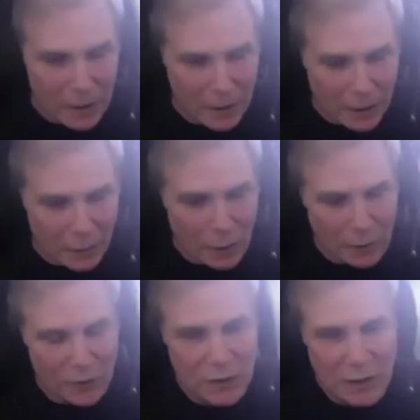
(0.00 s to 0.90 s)
in
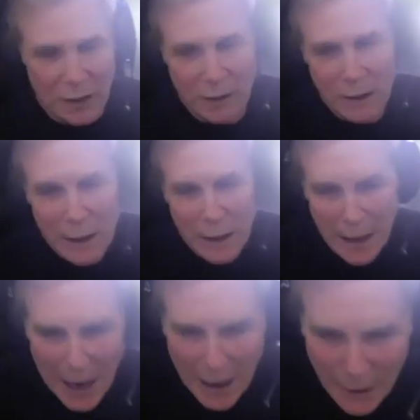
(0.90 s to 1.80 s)
real estate,
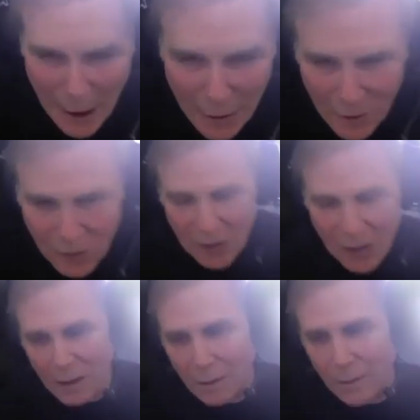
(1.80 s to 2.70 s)
and then
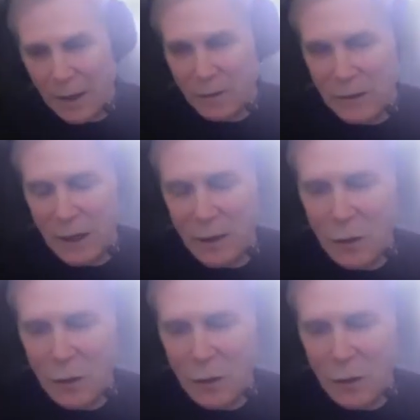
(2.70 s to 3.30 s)
decided about ten or